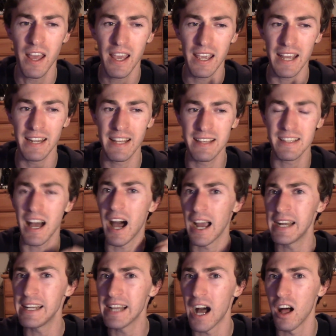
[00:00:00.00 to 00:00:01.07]
in his
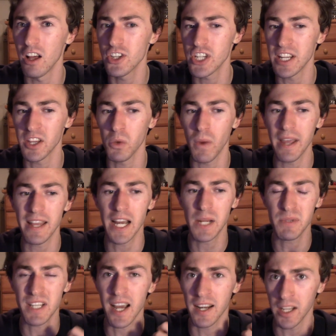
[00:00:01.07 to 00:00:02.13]
ideology and the way that he was
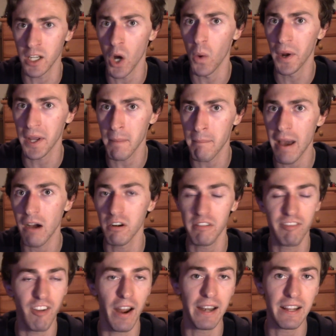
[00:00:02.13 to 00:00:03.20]
kind of going about
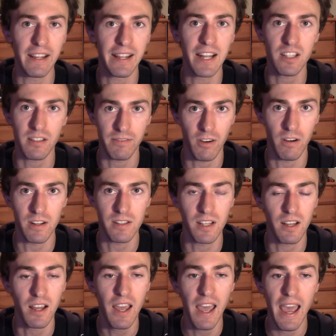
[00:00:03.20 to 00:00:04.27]
fighting against
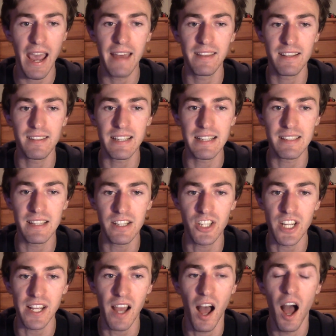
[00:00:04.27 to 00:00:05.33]
Furuta and the CCG,